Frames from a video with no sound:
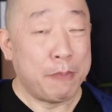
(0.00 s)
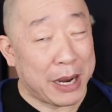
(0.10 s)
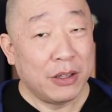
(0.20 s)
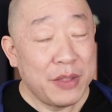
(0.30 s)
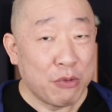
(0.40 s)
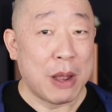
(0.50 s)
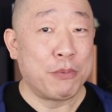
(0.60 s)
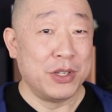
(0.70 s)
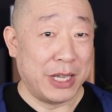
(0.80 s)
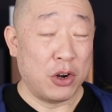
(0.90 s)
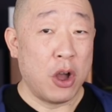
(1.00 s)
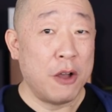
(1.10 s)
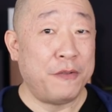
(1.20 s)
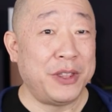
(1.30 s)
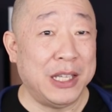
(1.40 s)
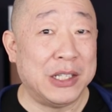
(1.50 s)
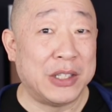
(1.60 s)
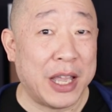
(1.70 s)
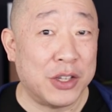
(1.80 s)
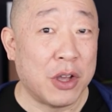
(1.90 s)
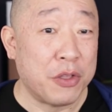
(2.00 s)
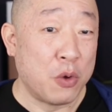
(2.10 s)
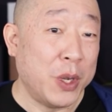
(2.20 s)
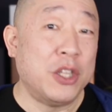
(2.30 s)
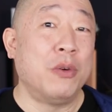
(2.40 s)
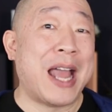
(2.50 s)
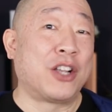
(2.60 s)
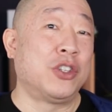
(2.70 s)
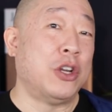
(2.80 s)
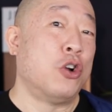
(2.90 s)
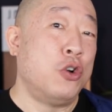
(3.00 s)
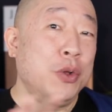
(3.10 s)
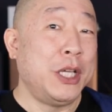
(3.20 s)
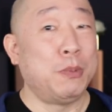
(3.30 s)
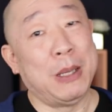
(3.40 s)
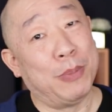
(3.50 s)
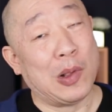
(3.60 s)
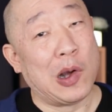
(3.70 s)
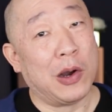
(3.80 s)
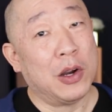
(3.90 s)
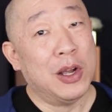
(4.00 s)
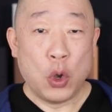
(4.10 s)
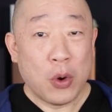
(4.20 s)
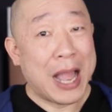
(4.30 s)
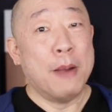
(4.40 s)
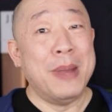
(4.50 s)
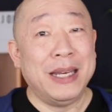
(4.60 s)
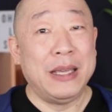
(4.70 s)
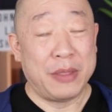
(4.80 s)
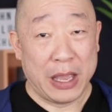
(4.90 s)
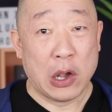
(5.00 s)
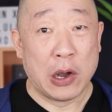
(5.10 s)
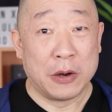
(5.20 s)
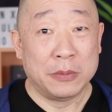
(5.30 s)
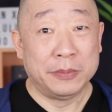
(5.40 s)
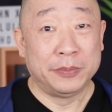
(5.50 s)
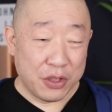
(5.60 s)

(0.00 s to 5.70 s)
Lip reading: And apparently they represent all 50 states, although we don't actually know who these people are, nor how many they are.